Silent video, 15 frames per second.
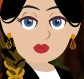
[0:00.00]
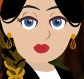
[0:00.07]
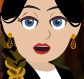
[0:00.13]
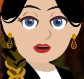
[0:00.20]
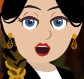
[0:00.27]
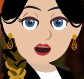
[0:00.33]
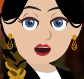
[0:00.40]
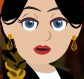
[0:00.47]

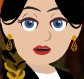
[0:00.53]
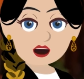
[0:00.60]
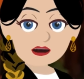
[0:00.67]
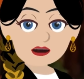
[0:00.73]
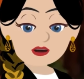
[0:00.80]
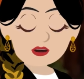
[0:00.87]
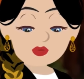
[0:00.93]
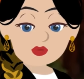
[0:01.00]
eternal
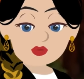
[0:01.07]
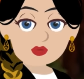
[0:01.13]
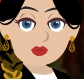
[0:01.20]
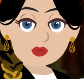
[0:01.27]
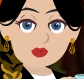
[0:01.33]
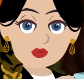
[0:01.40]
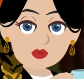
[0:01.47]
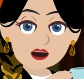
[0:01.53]
quest
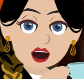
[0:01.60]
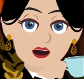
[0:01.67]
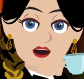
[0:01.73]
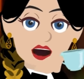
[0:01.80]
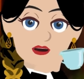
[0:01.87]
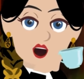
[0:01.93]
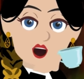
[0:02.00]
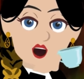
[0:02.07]
to give
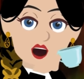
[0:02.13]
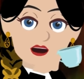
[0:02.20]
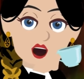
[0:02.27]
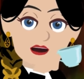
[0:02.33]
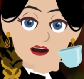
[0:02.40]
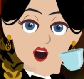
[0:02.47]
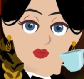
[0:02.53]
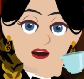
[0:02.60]
up whatever I
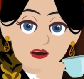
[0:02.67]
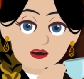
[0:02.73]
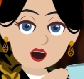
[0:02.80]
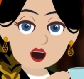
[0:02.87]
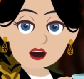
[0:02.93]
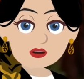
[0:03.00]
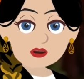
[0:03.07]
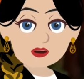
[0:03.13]
have to give
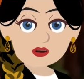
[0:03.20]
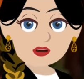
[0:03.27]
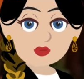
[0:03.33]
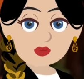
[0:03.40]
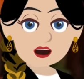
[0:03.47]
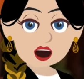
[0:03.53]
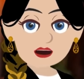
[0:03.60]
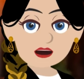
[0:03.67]
up
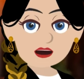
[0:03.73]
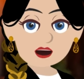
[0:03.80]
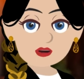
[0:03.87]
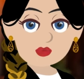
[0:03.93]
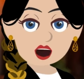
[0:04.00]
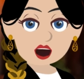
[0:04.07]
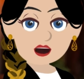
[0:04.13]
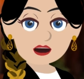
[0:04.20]
in order to
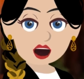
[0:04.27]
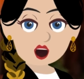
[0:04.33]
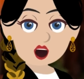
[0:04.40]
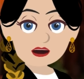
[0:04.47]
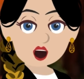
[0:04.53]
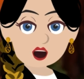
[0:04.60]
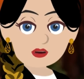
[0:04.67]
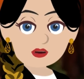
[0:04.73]
spend more
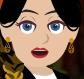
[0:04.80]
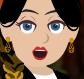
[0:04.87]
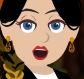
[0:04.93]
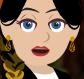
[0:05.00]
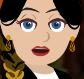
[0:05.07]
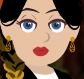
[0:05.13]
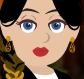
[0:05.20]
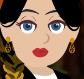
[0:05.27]
of my
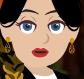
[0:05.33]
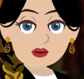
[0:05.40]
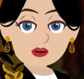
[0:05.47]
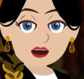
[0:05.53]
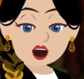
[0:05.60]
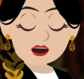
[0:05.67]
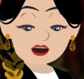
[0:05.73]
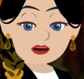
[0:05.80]
time
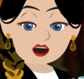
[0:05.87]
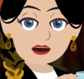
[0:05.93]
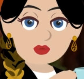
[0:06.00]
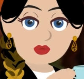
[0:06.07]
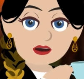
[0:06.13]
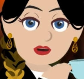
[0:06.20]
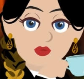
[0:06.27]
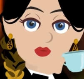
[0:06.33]
in the
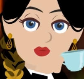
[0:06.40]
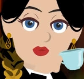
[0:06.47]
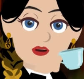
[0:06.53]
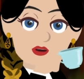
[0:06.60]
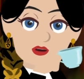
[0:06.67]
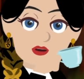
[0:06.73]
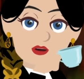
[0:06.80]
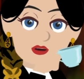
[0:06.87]
vortex.
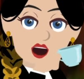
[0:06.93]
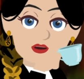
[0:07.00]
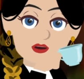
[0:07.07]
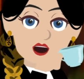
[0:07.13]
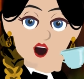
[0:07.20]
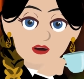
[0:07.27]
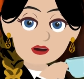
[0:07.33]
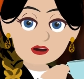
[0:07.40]
It's
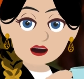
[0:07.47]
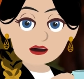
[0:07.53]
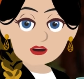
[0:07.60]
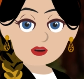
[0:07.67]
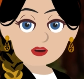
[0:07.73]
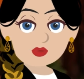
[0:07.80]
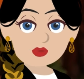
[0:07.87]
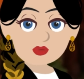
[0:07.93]
my
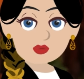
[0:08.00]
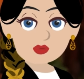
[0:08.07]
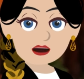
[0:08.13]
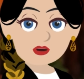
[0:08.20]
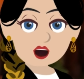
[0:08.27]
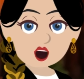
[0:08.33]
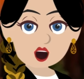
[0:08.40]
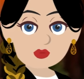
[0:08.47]
time.
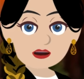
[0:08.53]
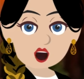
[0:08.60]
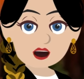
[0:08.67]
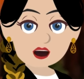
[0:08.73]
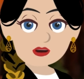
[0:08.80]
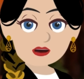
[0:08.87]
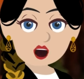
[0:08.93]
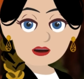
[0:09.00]
It's my time
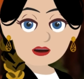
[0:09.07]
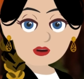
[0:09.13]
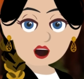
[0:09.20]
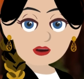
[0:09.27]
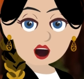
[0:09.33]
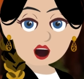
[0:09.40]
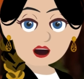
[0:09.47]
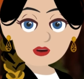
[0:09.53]
to reap the
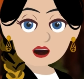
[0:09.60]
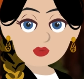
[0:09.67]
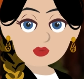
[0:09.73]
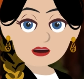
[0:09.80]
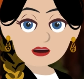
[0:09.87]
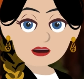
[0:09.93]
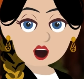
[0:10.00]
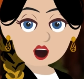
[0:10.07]
benefit
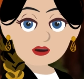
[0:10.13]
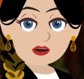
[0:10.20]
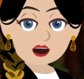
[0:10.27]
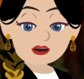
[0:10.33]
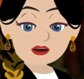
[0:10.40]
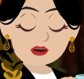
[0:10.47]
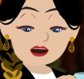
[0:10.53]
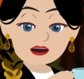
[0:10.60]
of the work
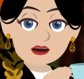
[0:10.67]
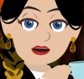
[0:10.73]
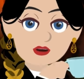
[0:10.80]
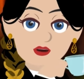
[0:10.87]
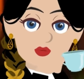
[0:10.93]
I've done.